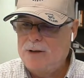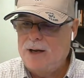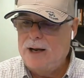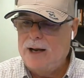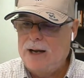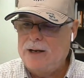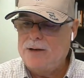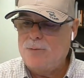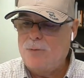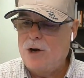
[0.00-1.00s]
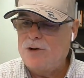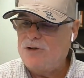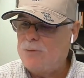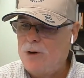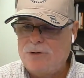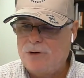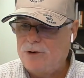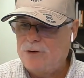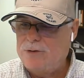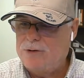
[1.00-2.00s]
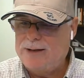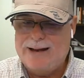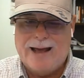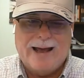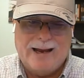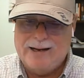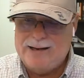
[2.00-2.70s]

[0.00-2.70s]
and would only smoke during the day